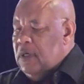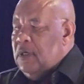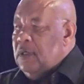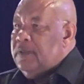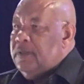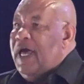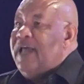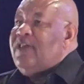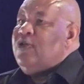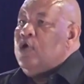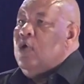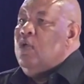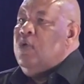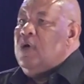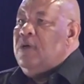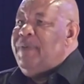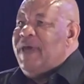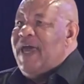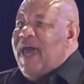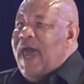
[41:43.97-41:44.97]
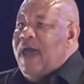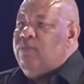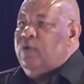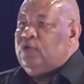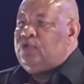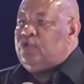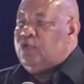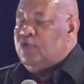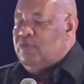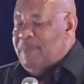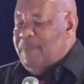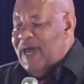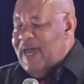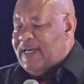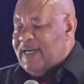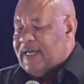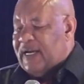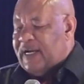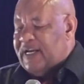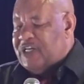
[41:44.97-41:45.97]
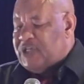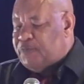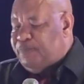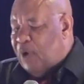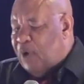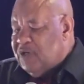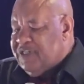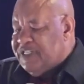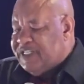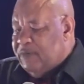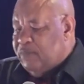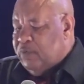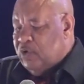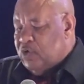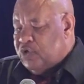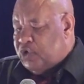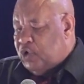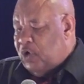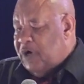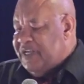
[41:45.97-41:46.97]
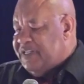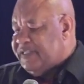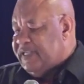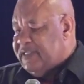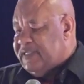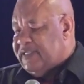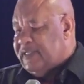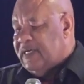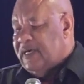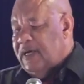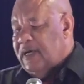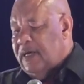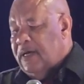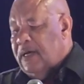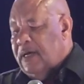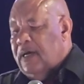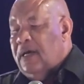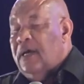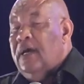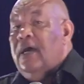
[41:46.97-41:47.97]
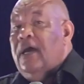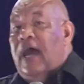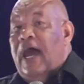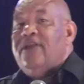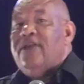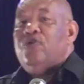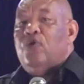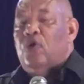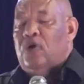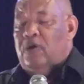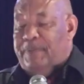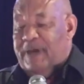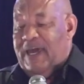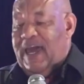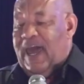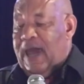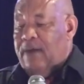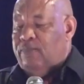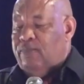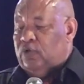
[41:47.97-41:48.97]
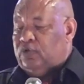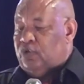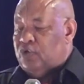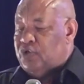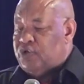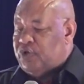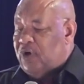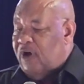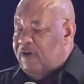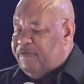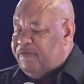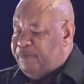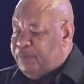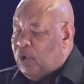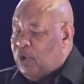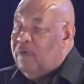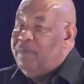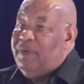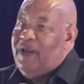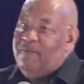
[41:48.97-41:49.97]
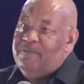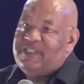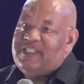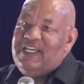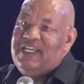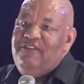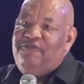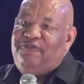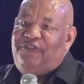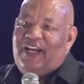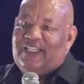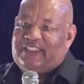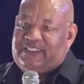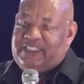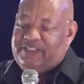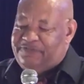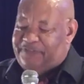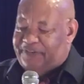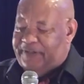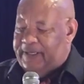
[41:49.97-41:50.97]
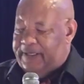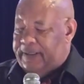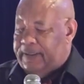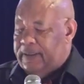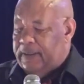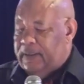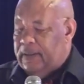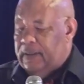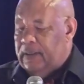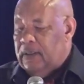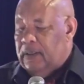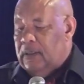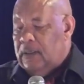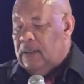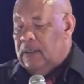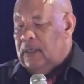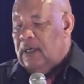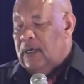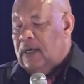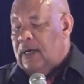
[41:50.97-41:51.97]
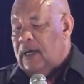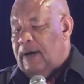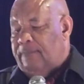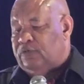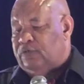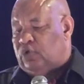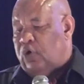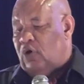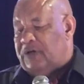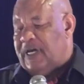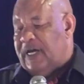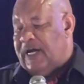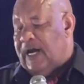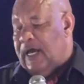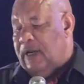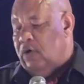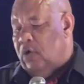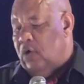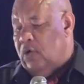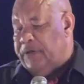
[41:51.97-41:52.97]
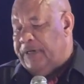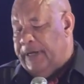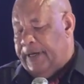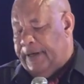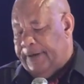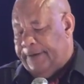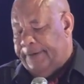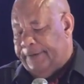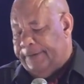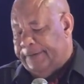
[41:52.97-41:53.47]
That you will be able to make responsible choices and you will be able to solve problems effectively. I'm talking alone here.